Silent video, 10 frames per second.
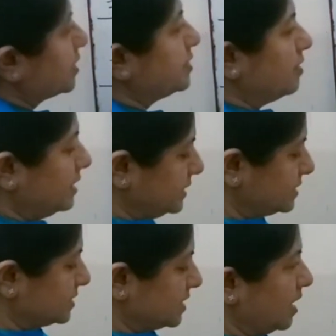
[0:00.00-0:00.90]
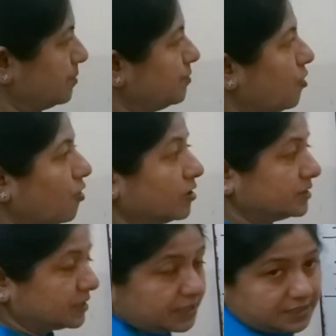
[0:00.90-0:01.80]
Now let us come
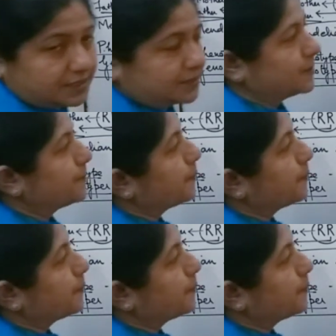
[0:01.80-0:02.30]
on this.